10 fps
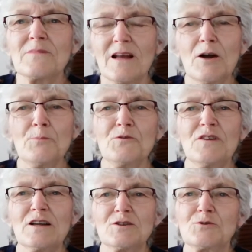hope you've
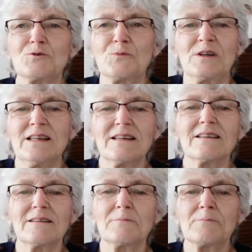had a good
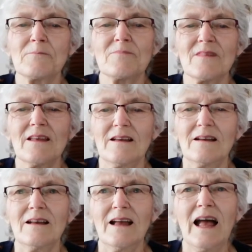week.
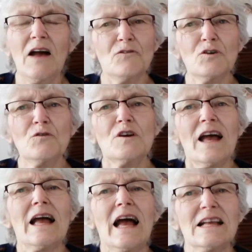Have you ever
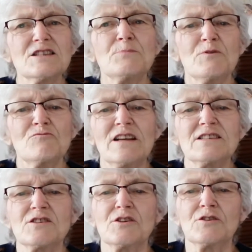had to be
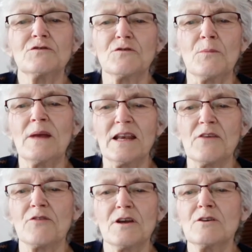rescued from
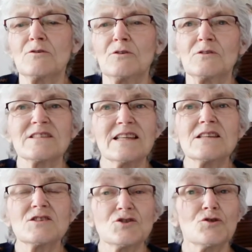anything or seen
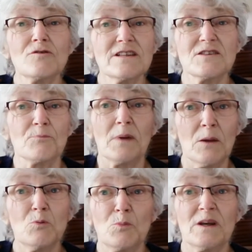stories of
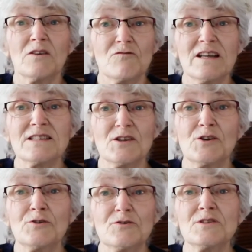people being
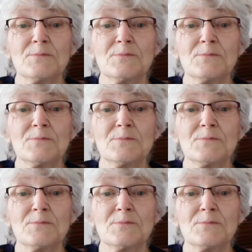rescued?